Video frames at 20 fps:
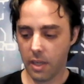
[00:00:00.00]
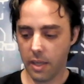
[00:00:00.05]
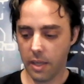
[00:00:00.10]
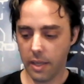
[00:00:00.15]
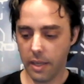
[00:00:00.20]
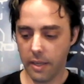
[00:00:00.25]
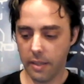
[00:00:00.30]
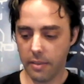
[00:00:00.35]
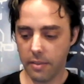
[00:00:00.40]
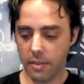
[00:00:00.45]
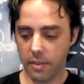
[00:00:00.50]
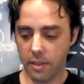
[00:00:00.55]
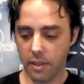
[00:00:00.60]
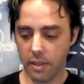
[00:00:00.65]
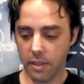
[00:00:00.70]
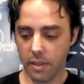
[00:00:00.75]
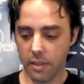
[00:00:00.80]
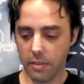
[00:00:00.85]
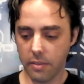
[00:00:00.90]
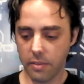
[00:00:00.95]

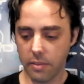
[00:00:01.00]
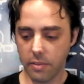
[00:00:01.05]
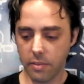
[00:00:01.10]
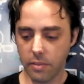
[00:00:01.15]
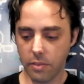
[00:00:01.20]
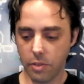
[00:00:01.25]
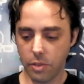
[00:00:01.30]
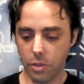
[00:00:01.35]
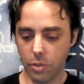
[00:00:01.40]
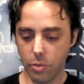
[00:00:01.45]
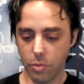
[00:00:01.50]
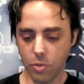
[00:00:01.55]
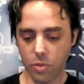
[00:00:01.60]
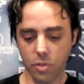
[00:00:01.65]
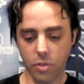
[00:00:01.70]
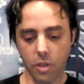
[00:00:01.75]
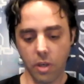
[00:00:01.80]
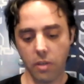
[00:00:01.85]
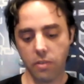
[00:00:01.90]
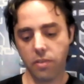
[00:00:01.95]
And you
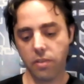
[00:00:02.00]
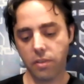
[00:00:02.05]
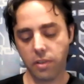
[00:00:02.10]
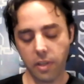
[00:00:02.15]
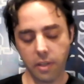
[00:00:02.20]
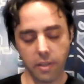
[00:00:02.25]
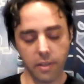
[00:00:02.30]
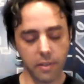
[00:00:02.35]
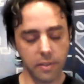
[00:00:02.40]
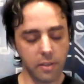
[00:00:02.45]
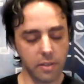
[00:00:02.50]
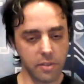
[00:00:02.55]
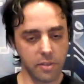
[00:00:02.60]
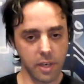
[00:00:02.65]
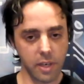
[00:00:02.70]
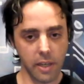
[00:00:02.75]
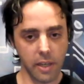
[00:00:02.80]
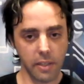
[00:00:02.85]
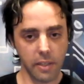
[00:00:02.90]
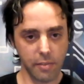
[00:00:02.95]
start the
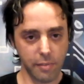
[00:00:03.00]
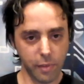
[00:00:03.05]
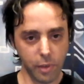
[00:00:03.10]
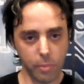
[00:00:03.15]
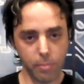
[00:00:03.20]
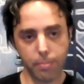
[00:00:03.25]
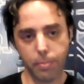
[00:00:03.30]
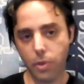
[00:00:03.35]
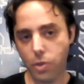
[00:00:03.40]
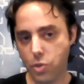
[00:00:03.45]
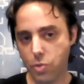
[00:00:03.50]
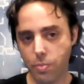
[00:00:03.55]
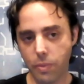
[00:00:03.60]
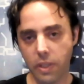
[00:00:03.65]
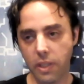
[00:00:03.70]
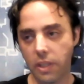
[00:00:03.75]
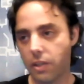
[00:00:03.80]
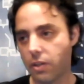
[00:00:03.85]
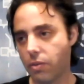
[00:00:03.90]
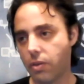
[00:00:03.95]
scanning from
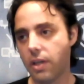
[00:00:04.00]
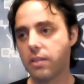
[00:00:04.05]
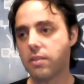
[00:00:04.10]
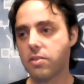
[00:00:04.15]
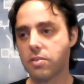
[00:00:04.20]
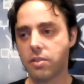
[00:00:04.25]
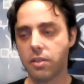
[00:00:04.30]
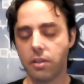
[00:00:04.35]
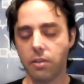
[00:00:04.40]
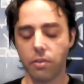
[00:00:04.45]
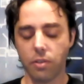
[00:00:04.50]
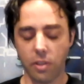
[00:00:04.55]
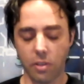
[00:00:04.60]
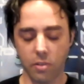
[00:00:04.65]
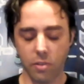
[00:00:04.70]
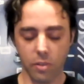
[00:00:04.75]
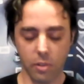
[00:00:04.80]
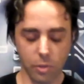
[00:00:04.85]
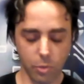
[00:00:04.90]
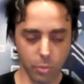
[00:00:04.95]
Postman, and you get the security
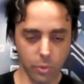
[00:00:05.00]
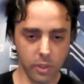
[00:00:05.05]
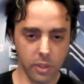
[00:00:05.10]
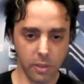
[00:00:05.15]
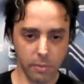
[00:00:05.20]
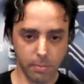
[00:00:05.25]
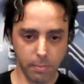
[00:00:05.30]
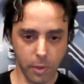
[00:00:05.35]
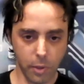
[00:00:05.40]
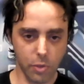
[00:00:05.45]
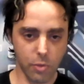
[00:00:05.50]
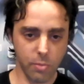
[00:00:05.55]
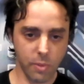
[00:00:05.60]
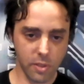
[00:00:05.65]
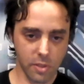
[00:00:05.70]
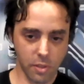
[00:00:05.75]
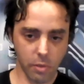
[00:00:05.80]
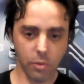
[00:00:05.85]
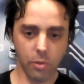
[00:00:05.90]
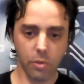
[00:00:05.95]
results within Postman,
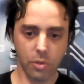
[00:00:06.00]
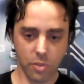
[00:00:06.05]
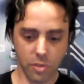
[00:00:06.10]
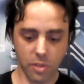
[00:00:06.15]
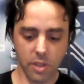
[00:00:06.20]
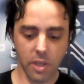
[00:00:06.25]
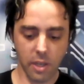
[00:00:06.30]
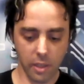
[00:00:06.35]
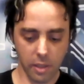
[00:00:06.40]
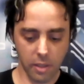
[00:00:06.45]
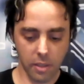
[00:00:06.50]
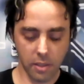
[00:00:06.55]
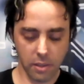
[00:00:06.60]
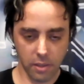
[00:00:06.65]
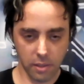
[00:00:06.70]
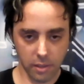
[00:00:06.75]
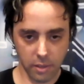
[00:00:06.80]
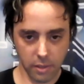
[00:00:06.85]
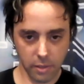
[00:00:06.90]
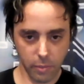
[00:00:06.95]
so you stay
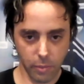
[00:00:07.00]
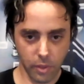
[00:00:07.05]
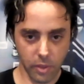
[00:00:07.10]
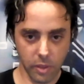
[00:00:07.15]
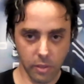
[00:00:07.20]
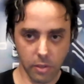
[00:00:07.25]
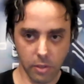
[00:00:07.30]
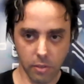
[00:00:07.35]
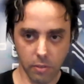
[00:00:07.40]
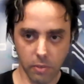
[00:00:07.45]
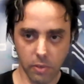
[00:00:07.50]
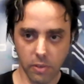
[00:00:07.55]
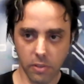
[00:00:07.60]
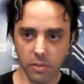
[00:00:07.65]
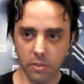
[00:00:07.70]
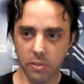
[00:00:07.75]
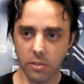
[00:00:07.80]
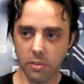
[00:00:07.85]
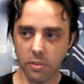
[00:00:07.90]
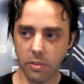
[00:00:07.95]
within
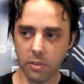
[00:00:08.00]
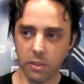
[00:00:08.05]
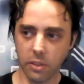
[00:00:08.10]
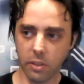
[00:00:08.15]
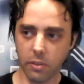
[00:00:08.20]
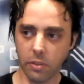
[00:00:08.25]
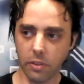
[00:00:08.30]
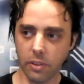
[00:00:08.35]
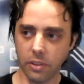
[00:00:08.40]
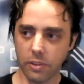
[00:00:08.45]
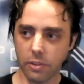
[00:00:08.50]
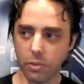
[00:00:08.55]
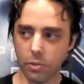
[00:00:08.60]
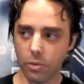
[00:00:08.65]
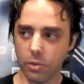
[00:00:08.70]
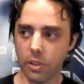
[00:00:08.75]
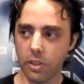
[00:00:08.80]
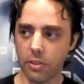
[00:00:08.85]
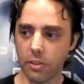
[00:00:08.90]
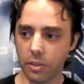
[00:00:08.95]
your tool
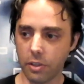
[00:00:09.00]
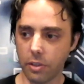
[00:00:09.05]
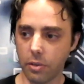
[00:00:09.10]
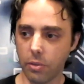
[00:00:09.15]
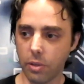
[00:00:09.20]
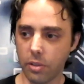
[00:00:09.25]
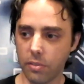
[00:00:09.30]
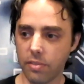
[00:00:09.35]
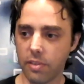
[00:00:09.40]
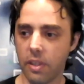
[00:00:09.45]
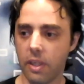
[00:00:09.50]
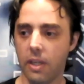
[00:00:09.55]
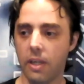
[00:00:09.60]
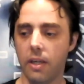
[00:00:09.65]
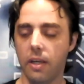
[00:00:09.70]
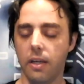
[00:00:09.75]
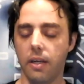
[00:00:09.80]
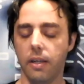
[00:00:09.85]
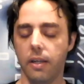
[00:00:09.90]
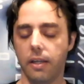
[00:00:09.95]
that you know
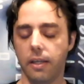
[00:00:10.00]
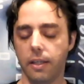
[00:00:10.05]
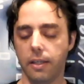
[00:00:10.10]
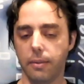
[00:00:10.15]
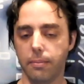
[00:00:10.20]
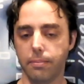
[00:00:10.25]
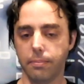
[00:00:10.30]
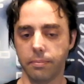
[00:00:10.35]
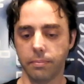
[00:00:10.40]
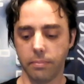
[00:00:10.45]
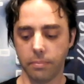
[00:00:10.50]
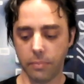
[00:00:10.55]
of.